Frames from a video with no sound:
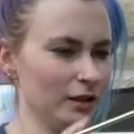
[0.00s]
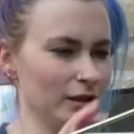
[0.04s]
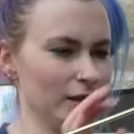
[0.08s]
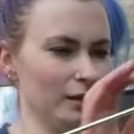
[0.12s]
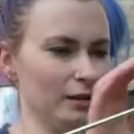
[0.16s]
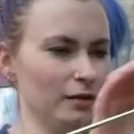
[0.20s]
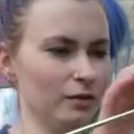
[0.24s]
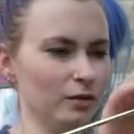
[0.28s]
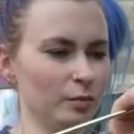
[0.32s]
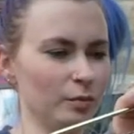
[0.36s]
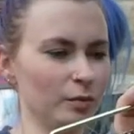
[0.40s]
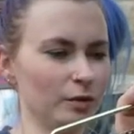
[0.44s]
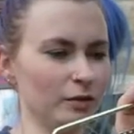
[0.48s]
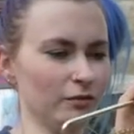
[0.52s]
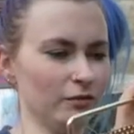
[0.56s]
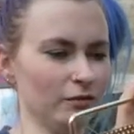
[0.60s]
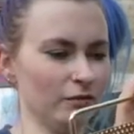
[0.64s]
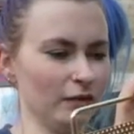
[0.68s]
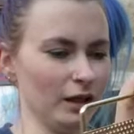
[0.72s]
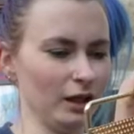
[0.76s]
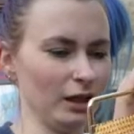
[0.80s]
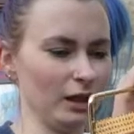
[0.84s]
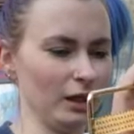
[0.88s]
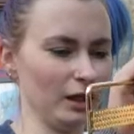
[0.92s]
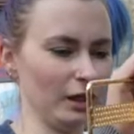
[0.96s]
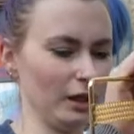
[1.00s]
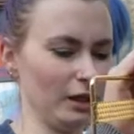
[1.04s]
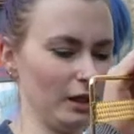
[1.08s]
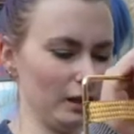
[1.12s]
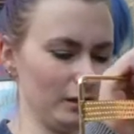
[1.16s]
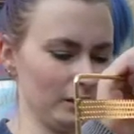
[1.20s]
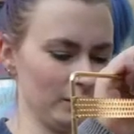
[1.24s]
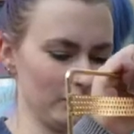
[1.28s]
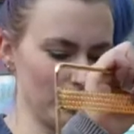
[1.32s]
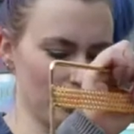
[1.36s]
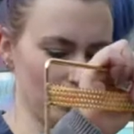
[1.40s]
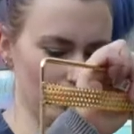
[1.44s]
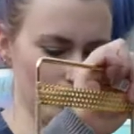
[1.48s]
It'll be
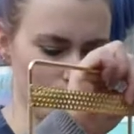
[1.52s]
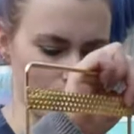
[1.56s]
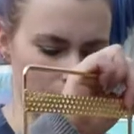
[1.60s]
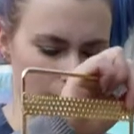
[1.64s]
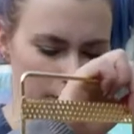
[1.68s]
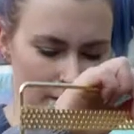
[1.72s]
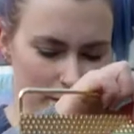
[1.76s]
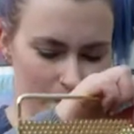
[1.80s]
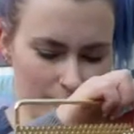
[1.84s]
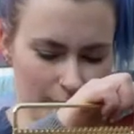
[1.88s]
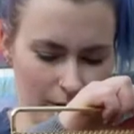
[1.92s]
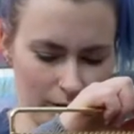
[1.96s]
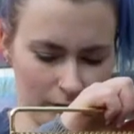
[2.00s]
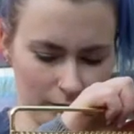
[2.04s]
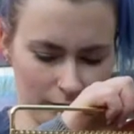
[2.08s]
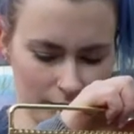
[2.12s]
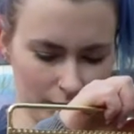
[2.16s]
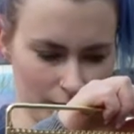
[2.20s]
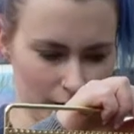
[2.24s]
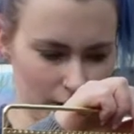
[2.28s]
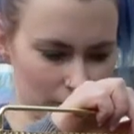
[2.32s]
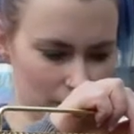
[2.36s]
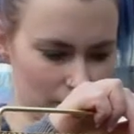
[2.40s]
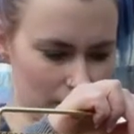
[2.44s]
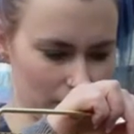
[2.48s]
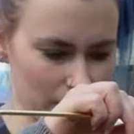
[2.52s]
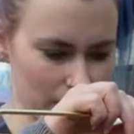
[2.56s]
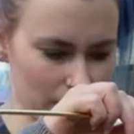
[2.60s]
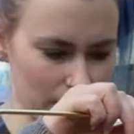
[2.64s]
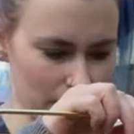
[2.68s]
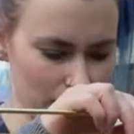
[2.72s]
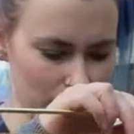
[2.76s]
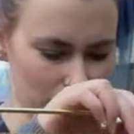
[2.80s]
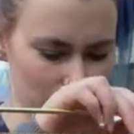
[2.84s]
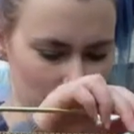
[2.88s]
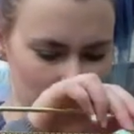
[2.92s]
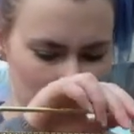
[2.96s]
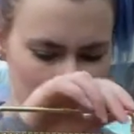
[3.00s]
fine. Don't worry about things too
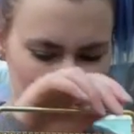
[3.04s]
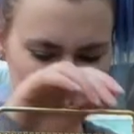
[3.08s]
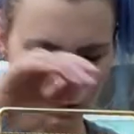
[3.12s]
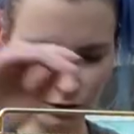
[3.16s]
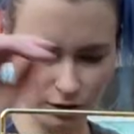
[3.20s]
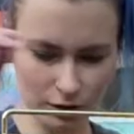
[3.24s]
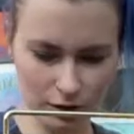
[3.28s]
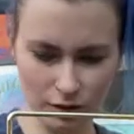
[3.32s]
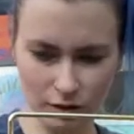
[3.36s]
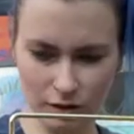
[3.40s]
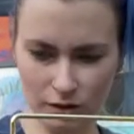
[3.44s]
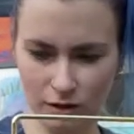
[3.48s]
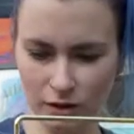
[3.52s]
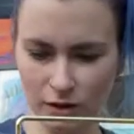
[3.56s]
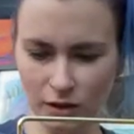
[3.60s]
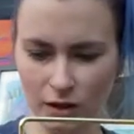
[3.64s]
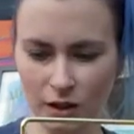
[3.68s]
much.